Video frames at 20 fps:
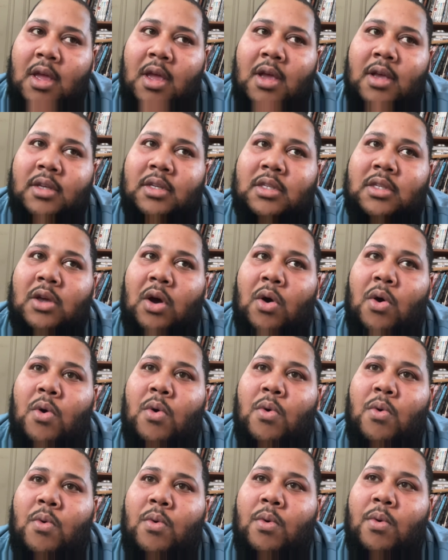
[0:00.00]

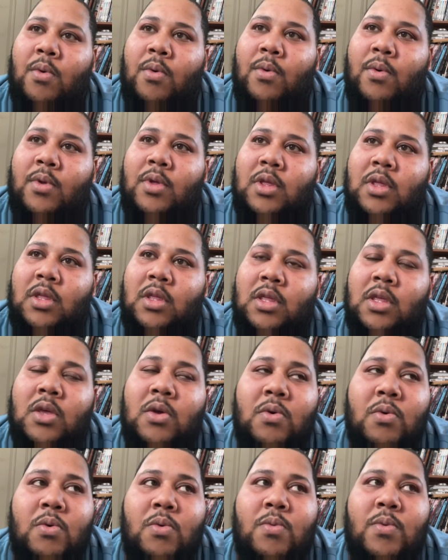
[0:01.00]
So
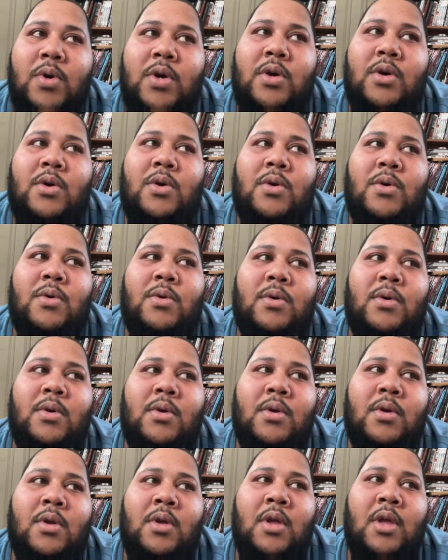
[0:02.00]
you will
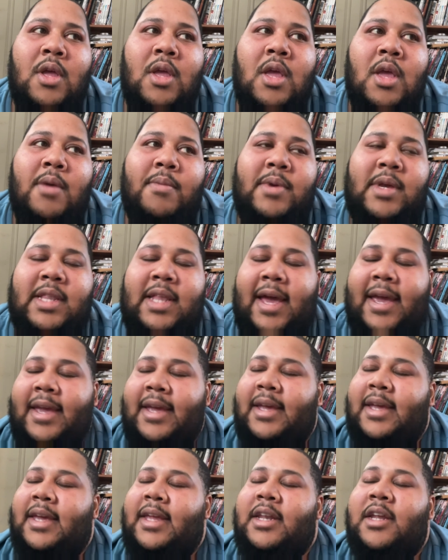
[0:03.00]
be like,
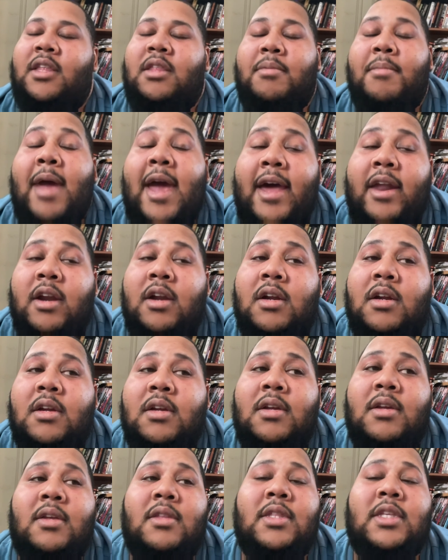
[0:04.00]
it doesn't matter.
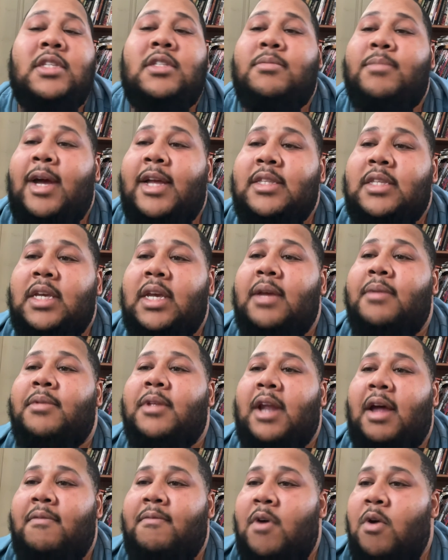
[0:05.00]
This is my team, then
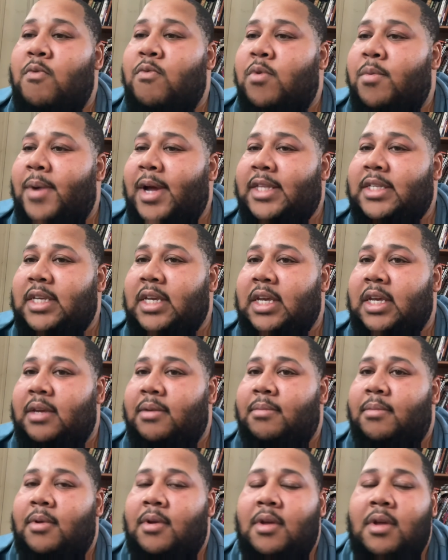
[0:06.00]
I vote with my team.
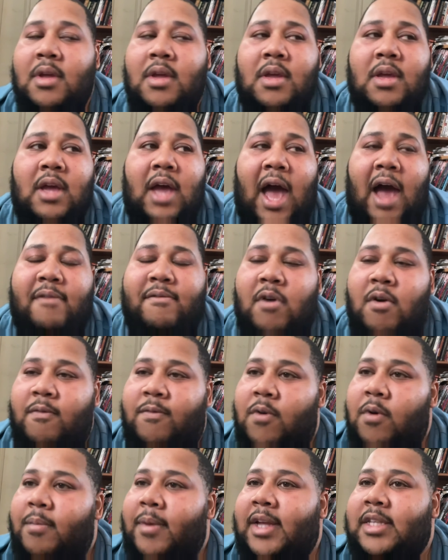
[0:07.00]
I vote
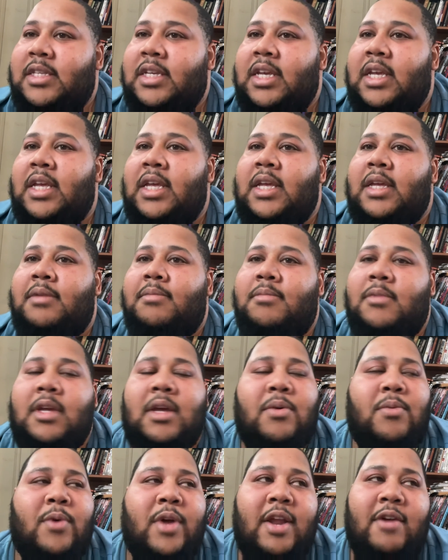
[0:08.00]
for my team
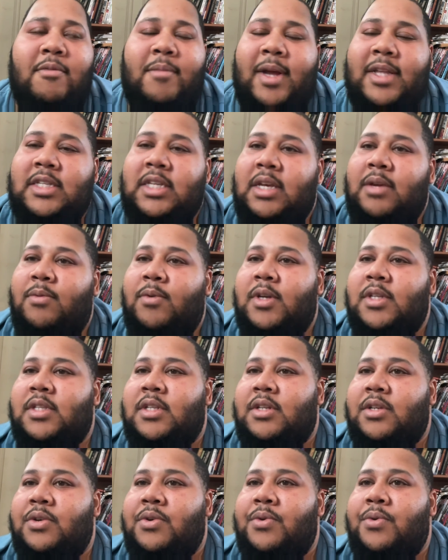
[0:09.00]
and whatever my team wants to
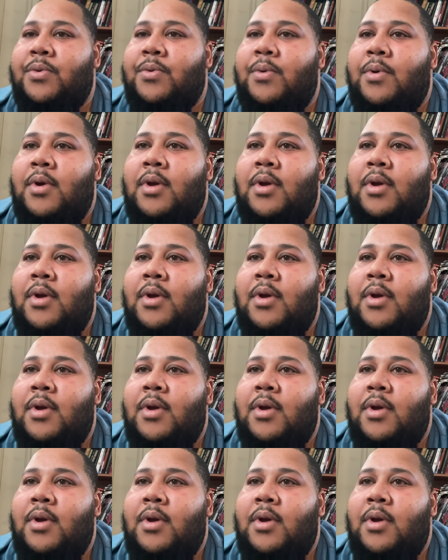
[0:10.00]
do.